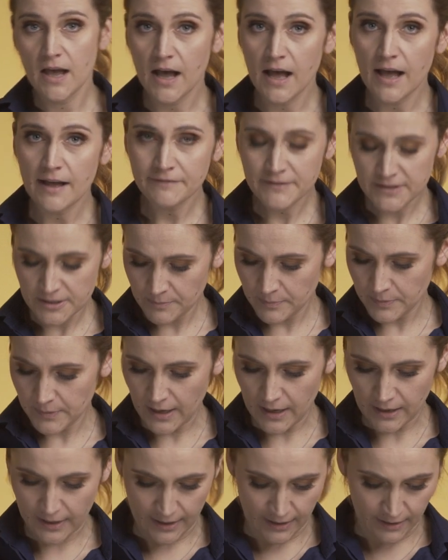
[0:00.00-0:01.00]
After
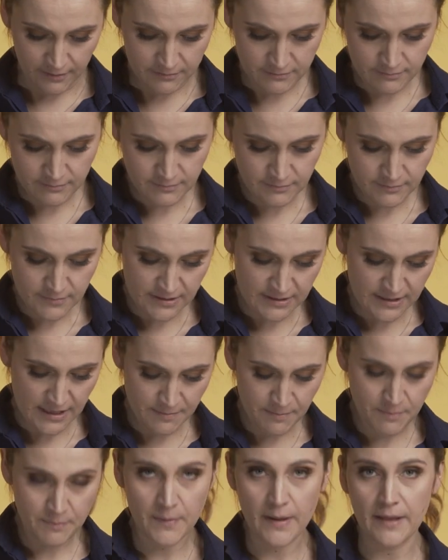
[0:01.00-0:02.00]
plugging
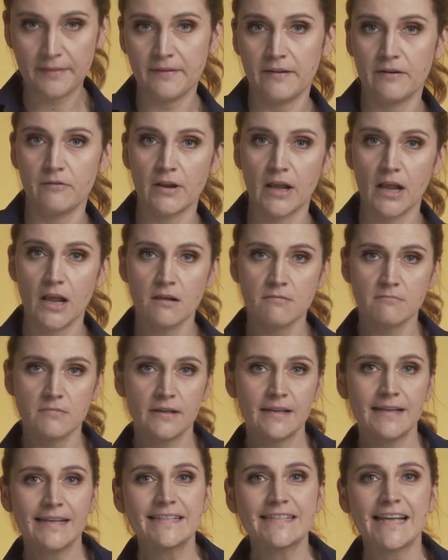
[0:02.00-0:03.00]
the battery,
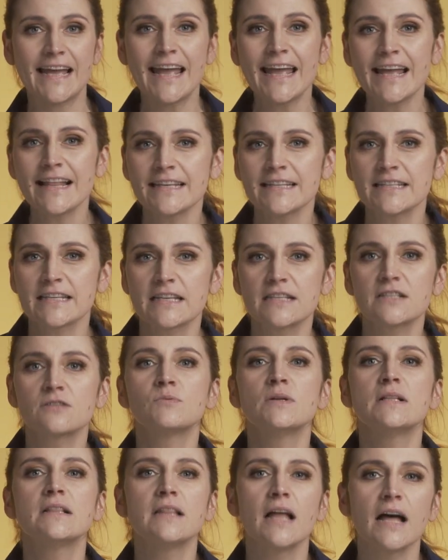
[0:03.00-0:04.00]
the
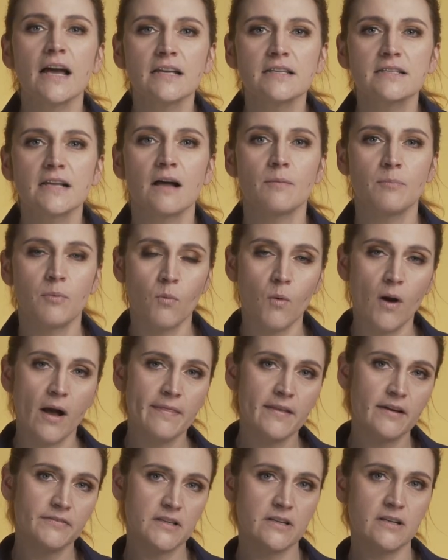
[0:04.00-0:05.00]
LEDs will light up
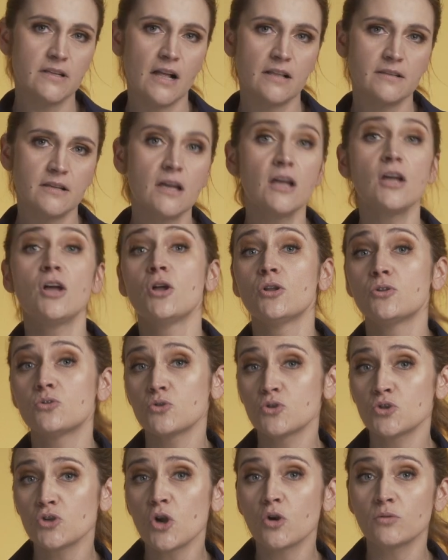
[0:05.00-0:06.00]
one after another
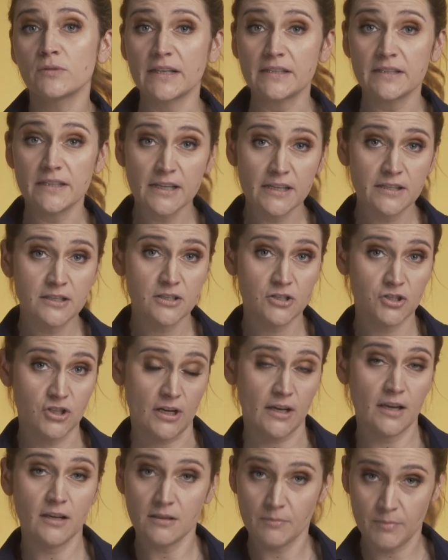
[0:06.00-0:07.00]
to show that it is
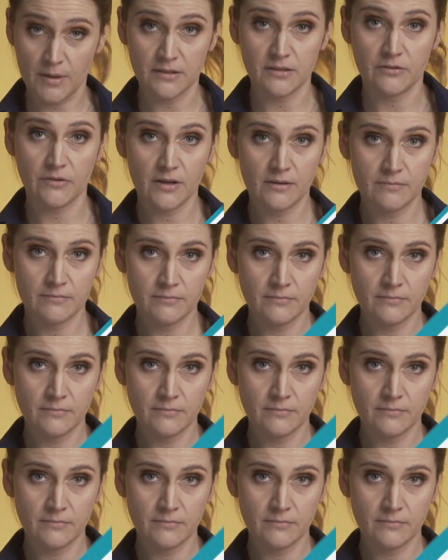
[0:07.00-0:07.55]
checking the battery.